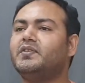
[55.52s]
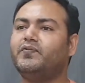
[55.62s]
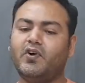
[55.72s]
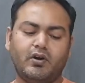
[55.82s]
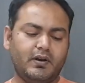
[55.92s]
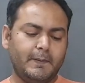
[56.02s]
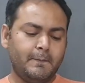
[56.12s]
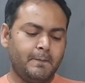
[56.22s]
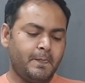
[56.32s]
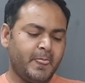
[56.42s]
for
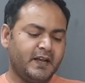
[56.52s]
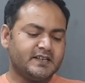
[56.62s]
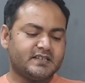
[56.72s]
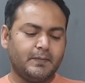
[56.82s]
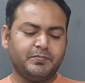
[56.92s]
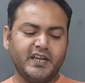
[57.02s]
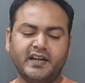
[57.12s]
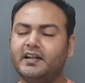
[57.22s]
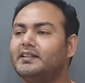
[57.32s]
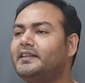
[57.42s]

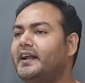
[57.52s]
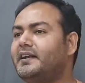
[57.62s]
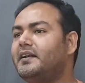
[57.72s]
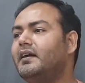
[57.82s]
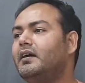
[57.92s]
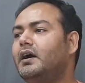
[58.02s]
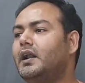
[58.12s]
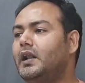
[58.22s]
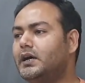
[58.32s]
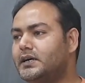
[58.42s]
something that a
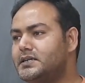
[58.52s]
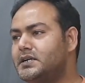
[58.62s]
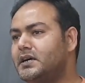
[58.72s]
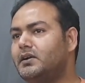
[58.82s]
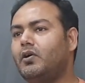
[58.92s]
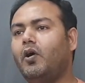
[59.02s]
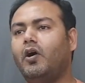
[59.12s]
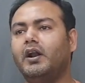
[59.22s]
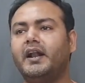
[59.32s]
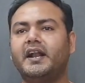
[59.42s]
learner
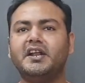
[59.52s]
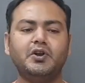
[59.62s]
already